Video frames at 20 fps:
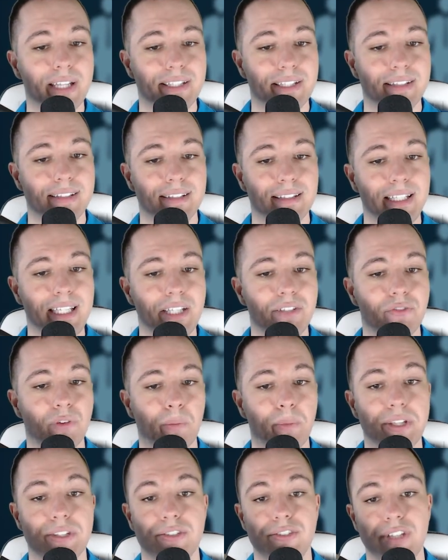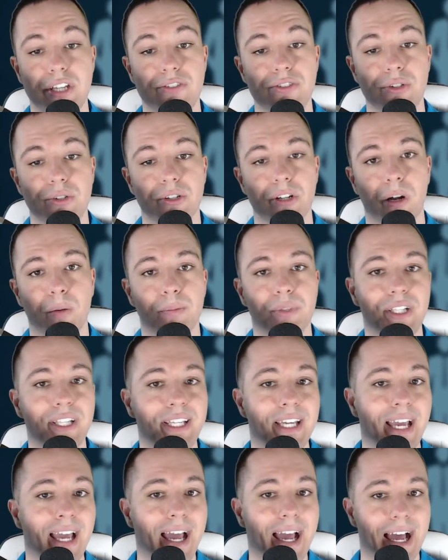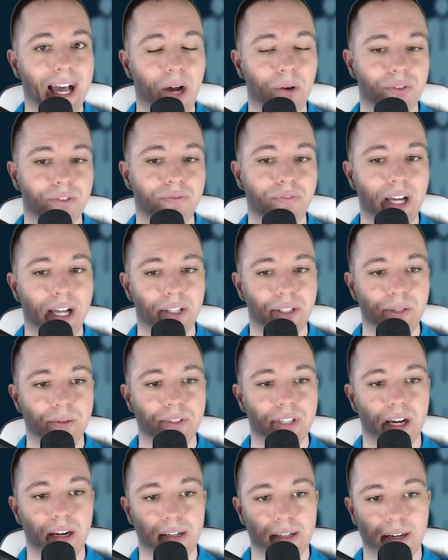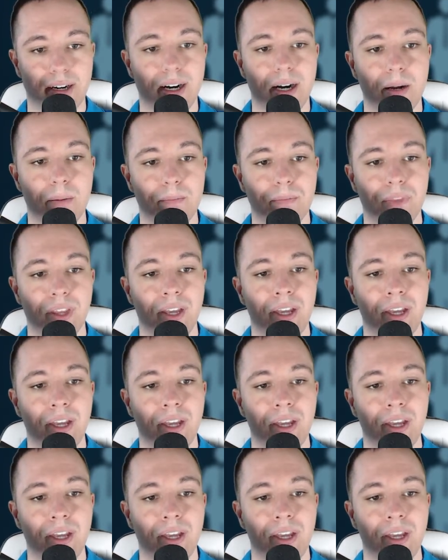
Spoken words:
its leads from its sister company, housevalues.com.